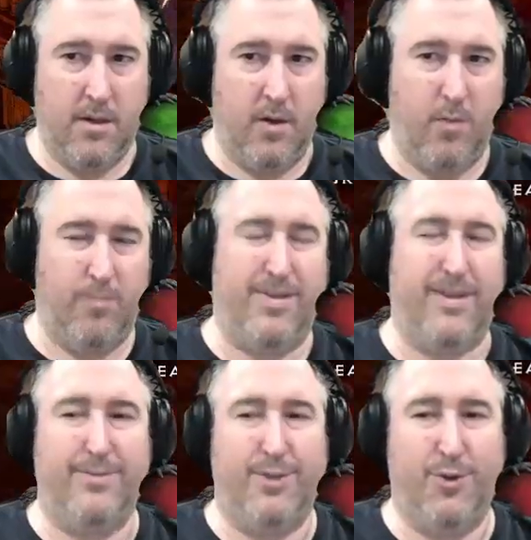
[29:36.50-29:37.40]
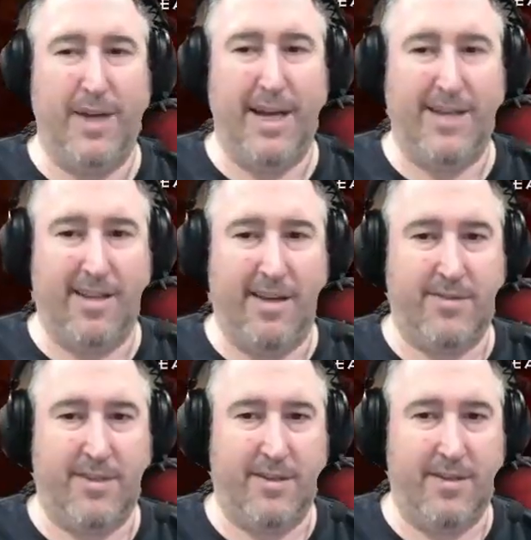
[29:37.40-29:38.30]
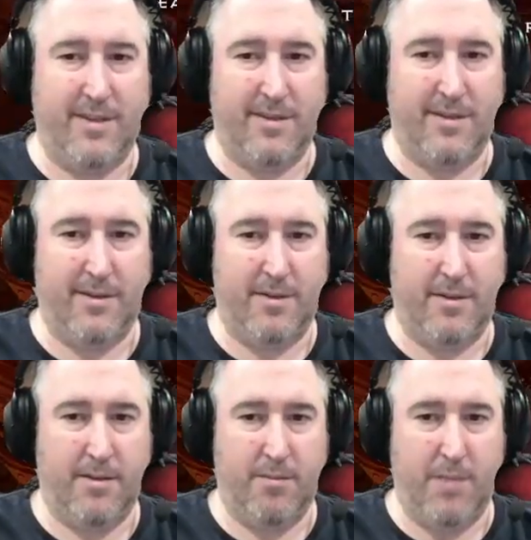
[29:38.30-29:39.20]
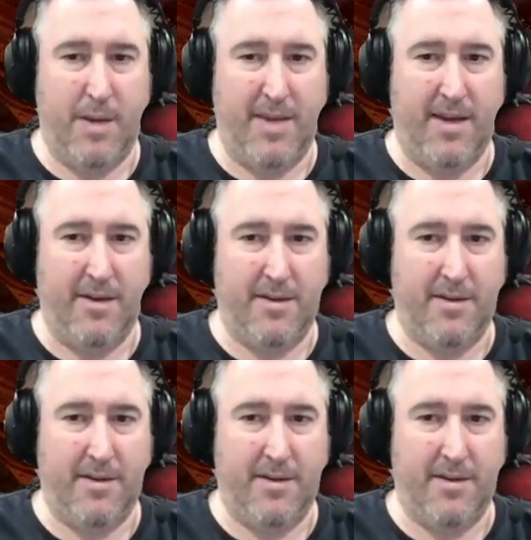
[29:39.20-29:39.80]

Oh, 2 guys left. Not bad.